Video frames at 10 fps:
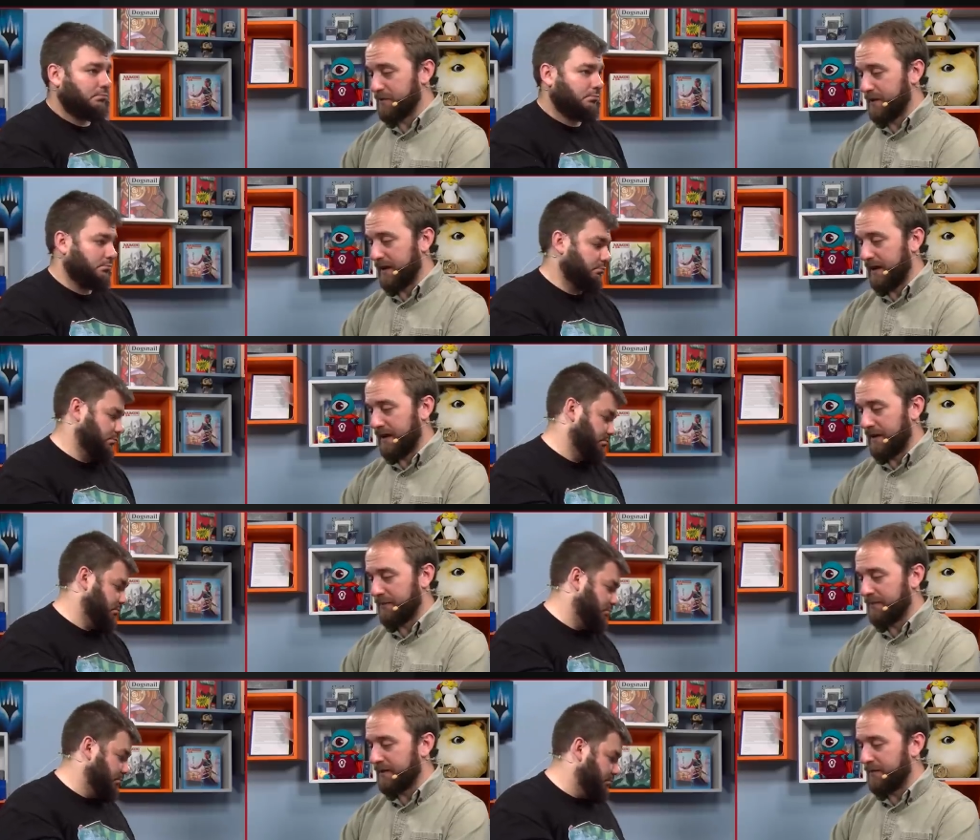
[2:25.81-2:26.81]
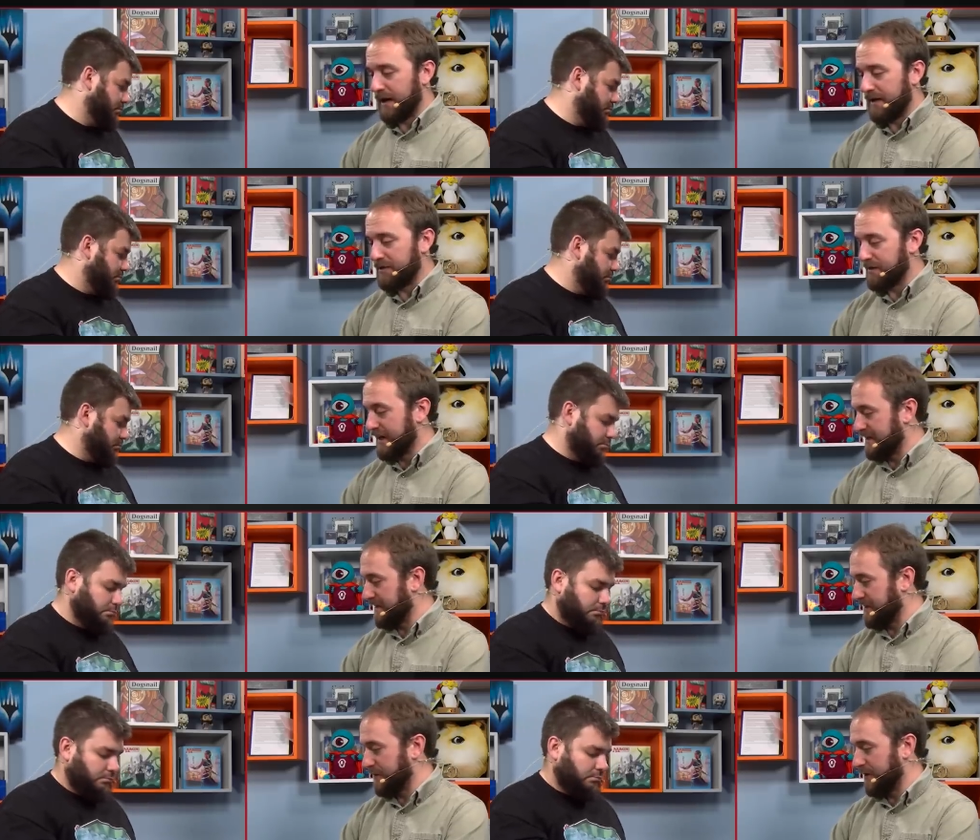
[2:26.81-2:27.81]
Speaker 1: but I, am I'm, I'm ready to just get
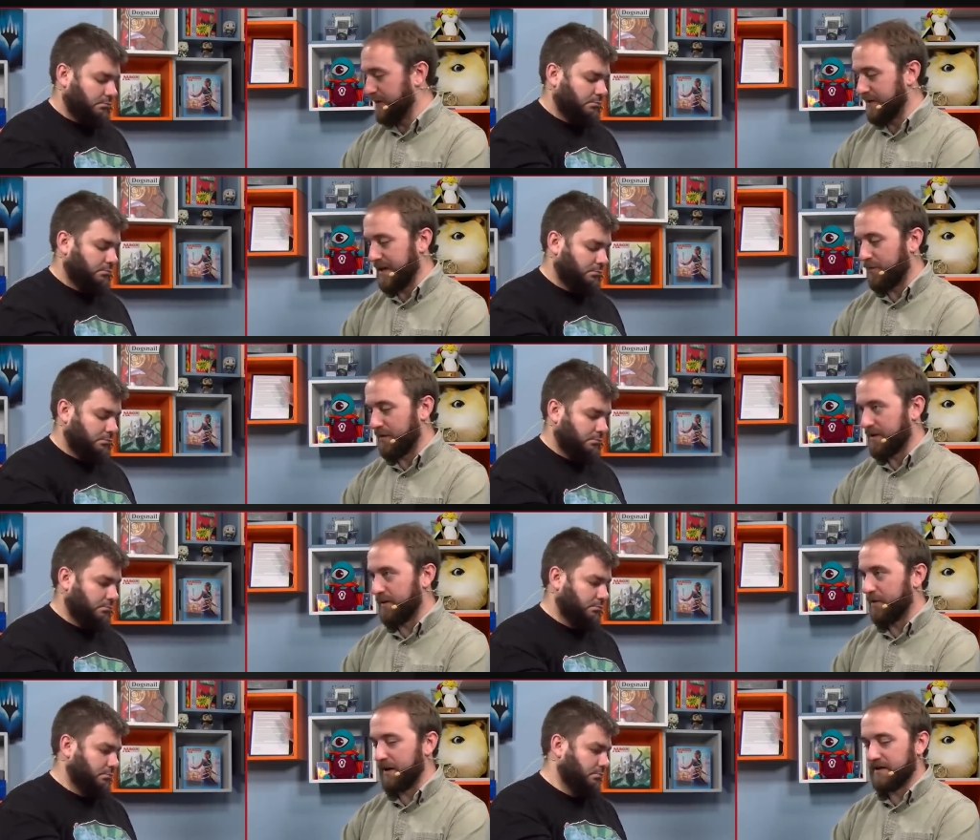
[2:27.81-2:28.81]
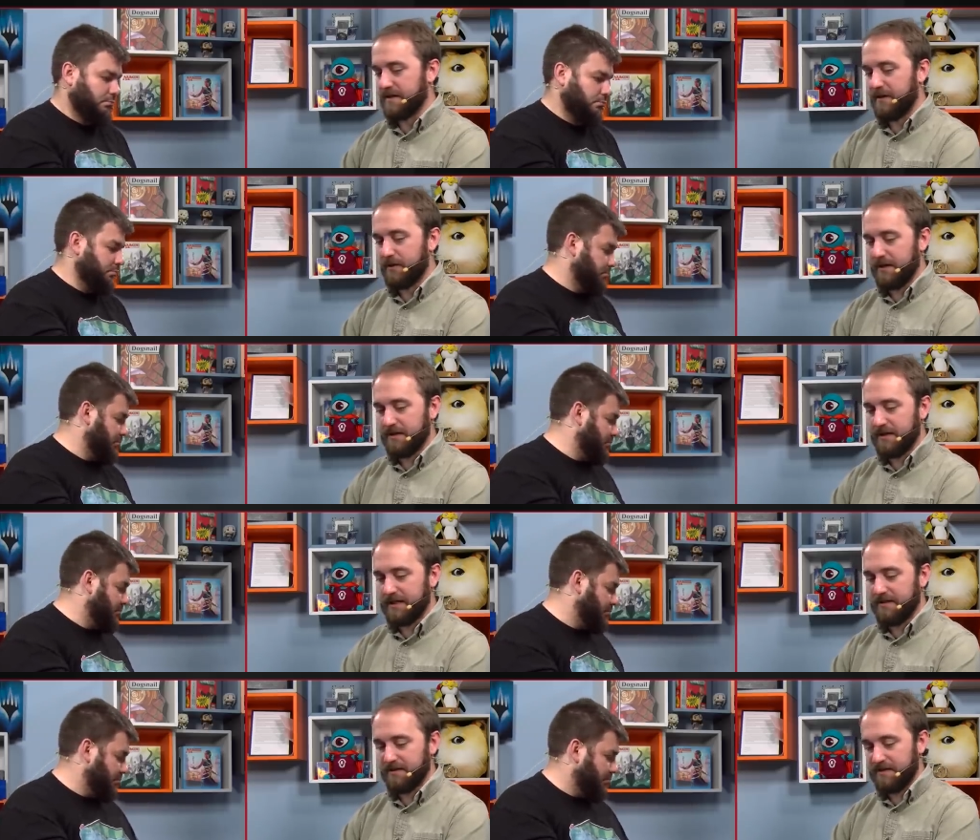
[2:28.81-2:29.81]
to this one because game one's going to be a race, and I want
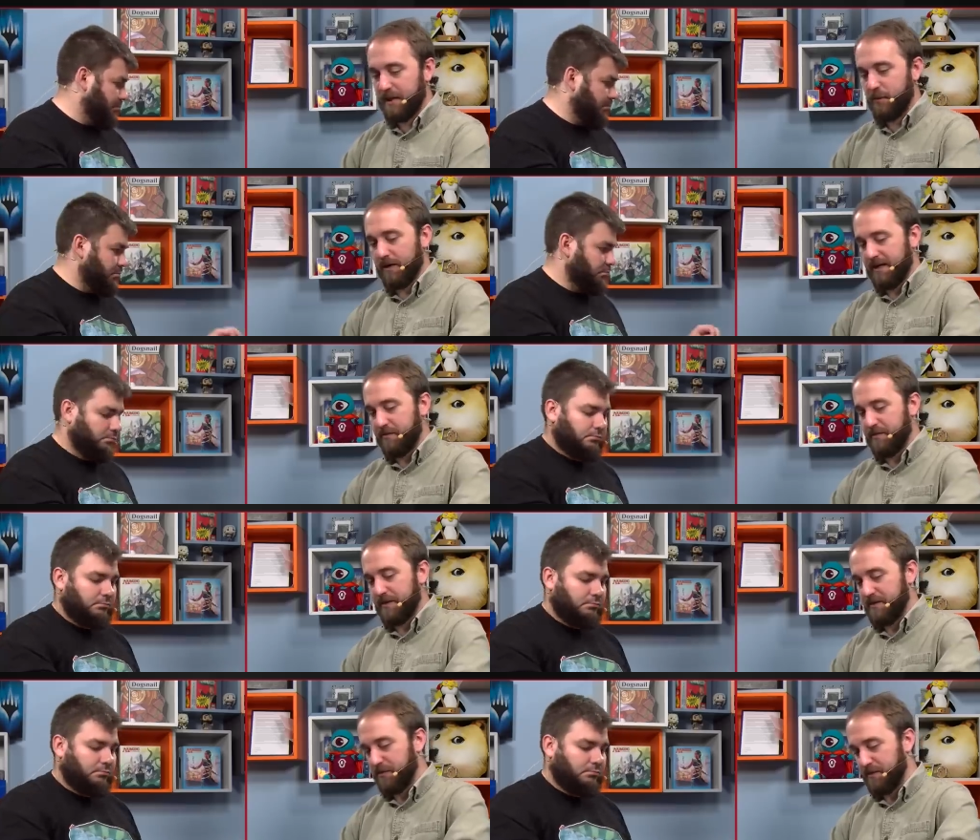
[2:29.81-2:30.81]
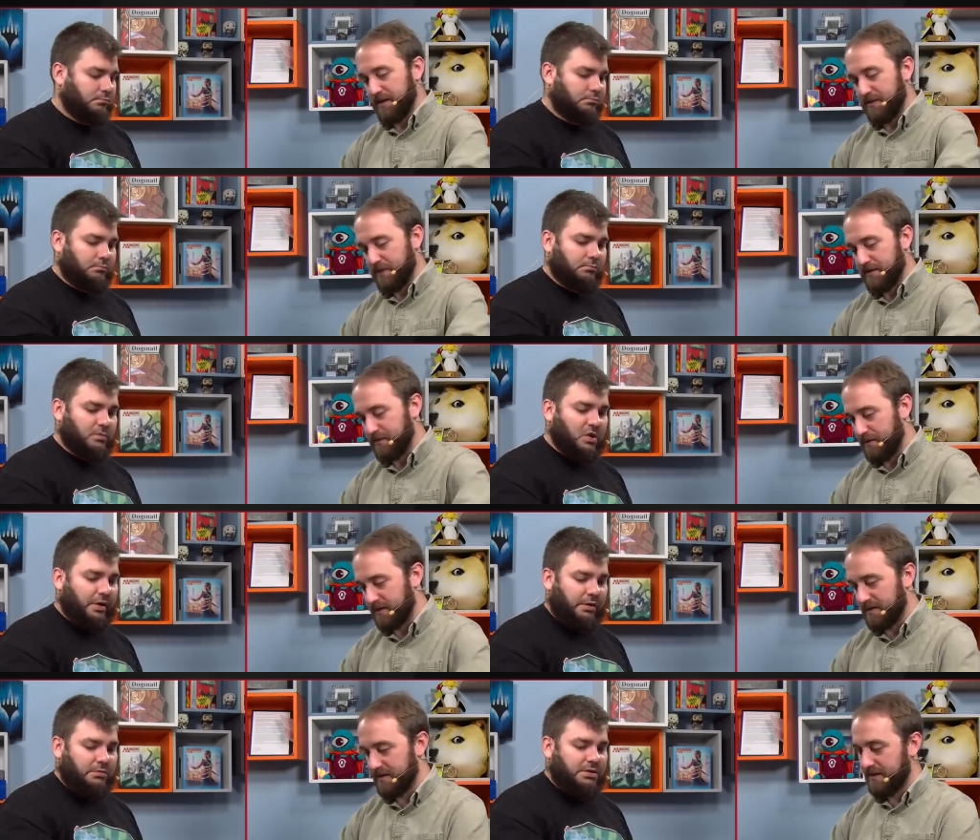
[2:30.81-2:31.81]
to get to the sideboard games because those are the interesting
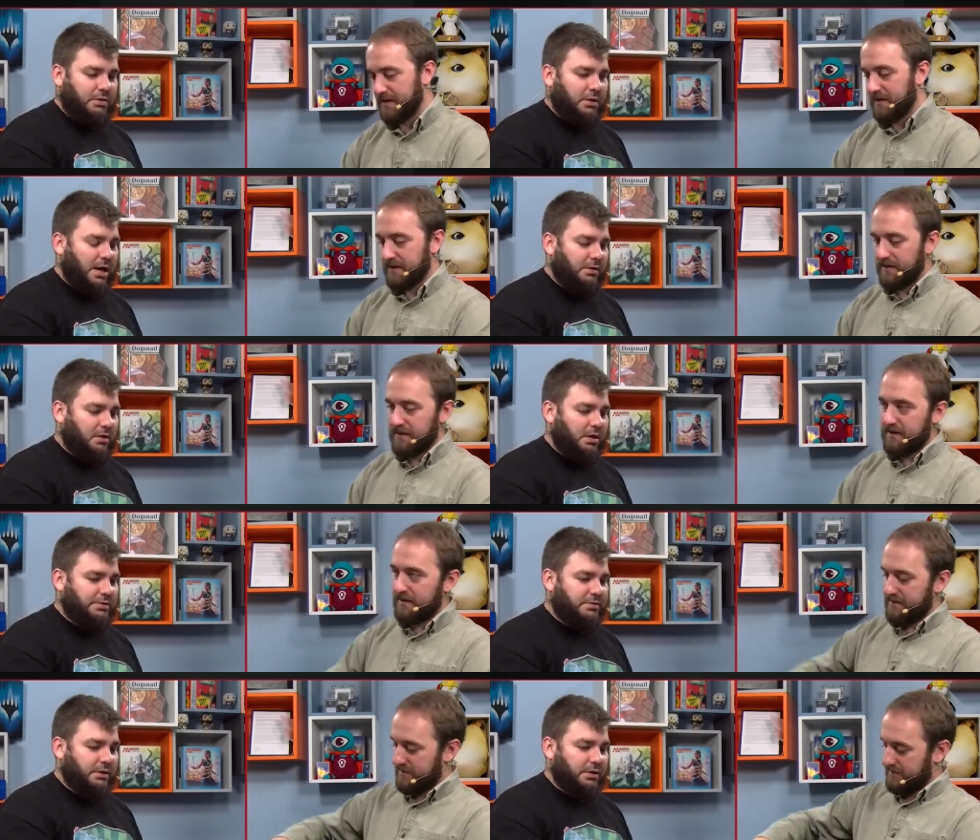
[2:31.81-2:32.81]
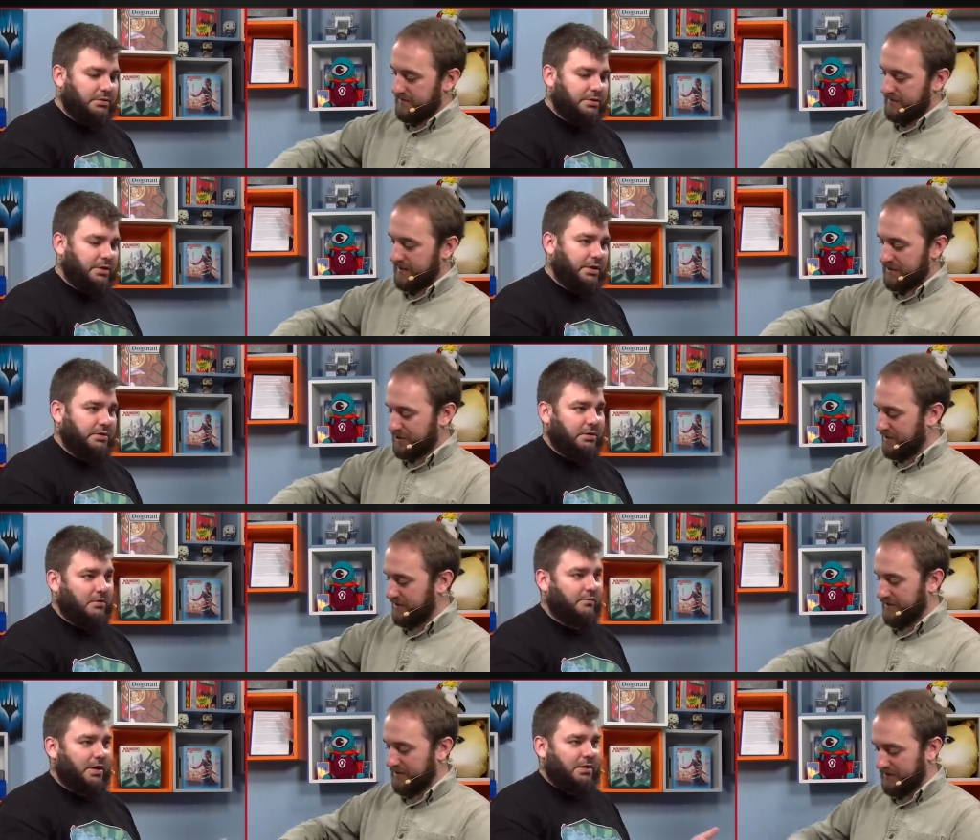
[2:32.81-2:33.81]
ones. Okay,
Speaker 2: so I lost, right? So yeah, I sure.
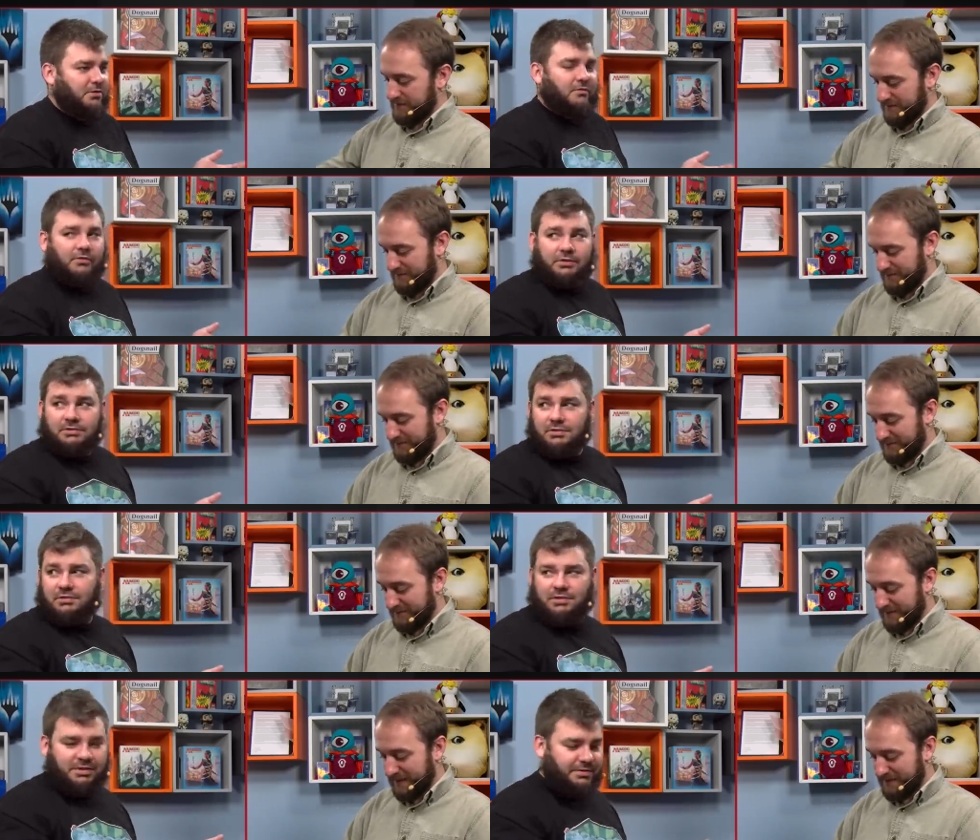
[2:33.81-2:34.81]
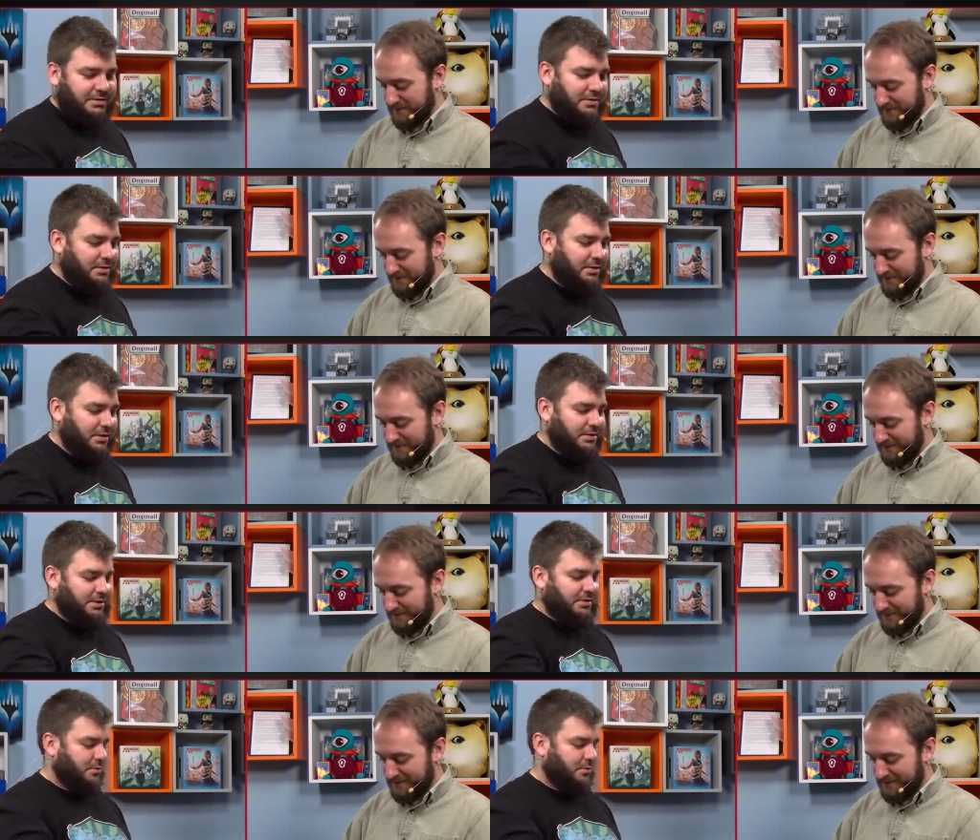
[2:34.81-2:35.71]
Go, I get to go first. Yes, yeah. that's